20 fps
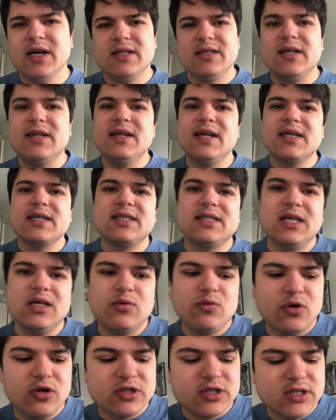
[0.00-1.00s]
the next
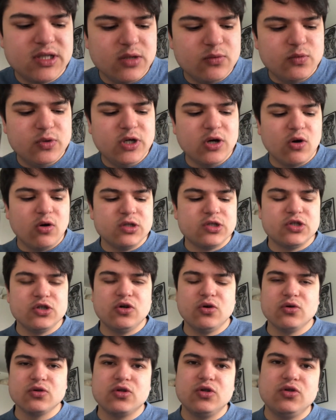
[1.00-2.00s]
thing was that we also
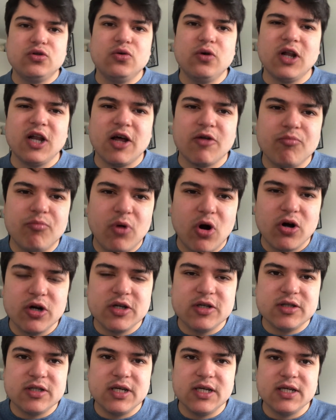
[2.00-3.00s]
going to do a lot of
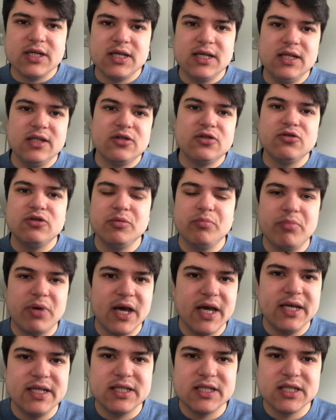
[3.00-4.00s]
marketing into the
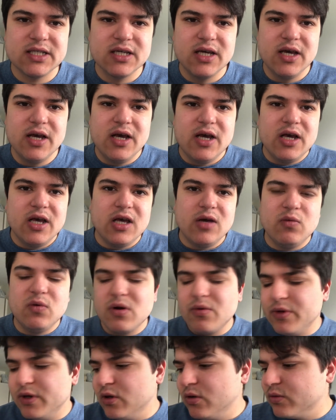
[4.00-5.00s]
page uh,
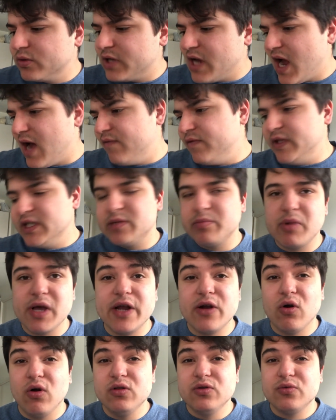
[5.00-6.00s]
where we're going to have
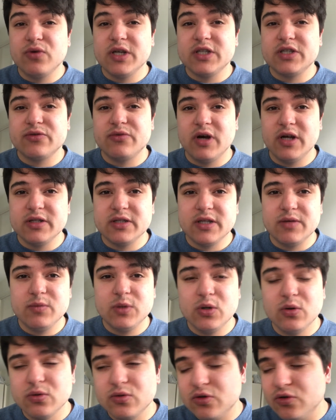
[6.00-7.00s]
displayed all the restaurant and we're
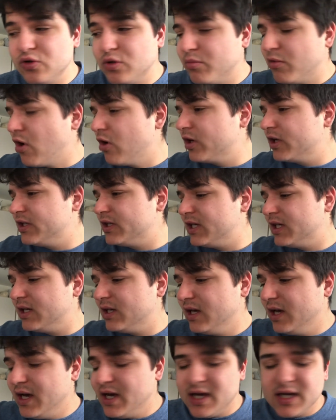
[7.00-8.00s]
going to do marketing
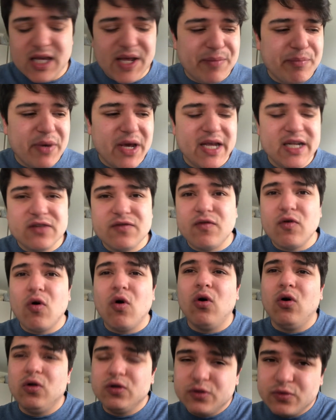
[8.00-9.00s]
campaigns for
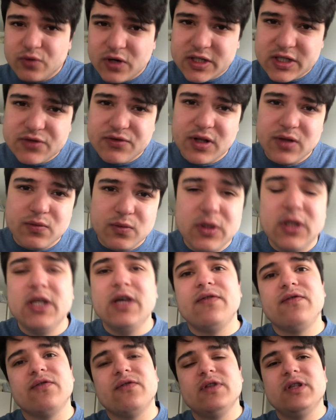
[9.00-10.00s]
all the restaurant with
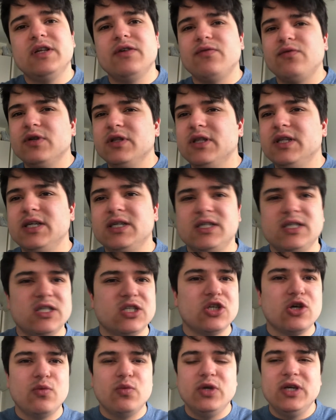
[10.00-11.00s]
diff different dishes
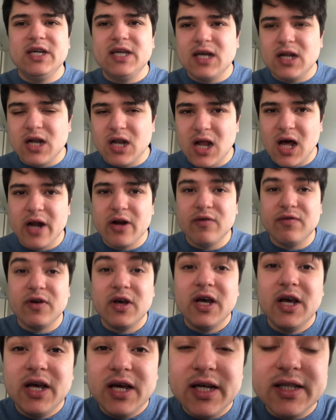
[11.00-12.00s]
so we get a lot of
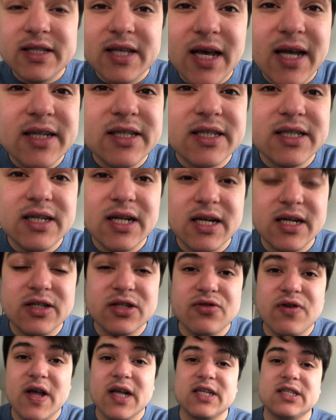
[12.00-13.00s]
attention and
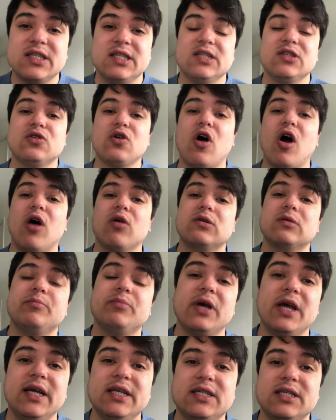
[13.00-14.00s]
attraction into our
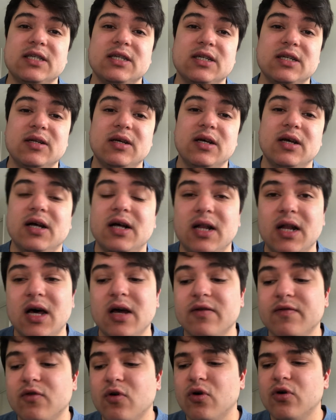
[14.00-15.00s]
page and uh, a
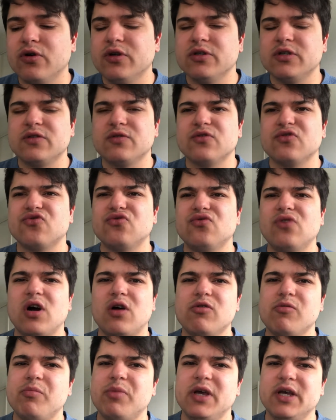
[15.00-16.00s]
lot of orders through
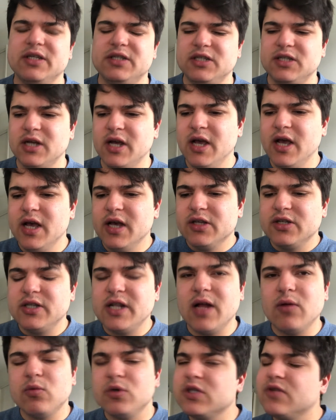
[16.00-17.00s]
our page so
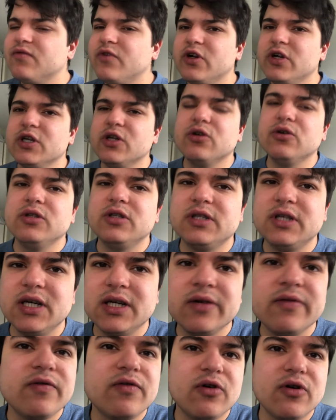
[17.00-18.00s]
that was a very good
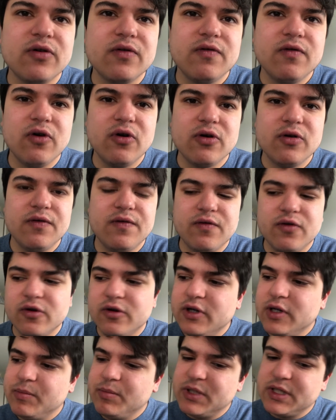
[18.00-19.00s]
thing for for for
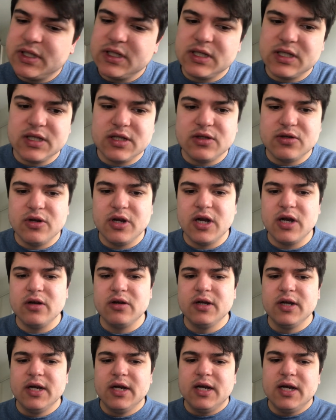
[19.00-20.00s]
the businesses to hear
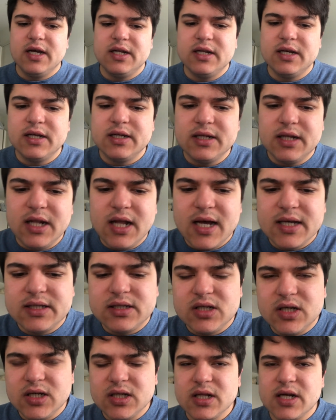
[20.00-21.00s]
and and the last
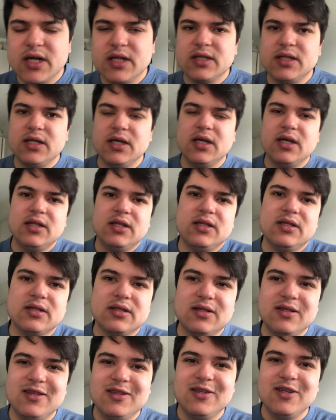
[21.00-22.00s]
thing that i did
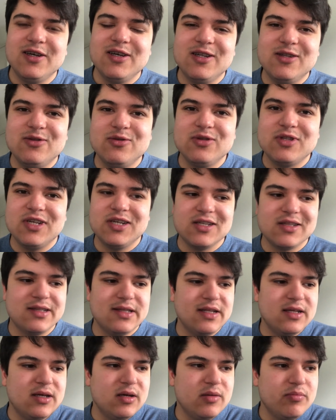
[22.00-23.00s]
uh, do think
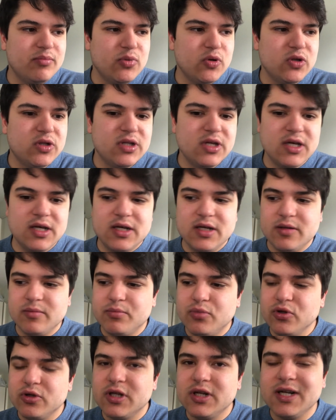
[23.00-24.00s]
uh, put the
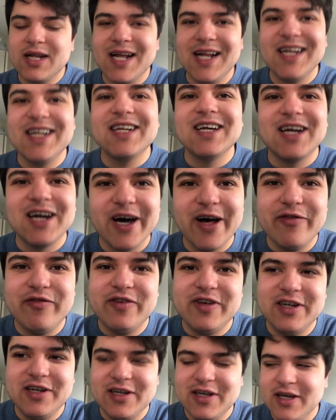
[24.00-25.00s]
put the nail in the
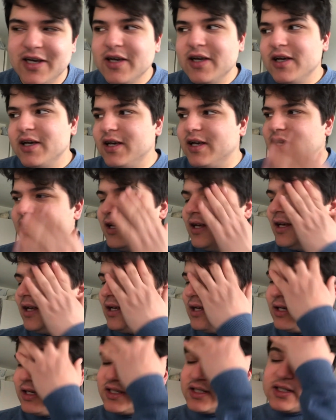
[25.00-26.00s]
coffin uh,
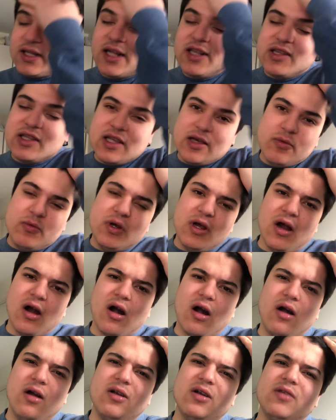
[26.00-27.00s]
is that we
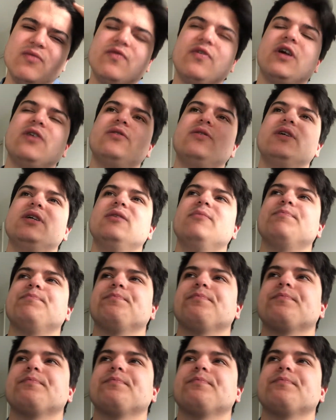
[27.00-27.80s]
are very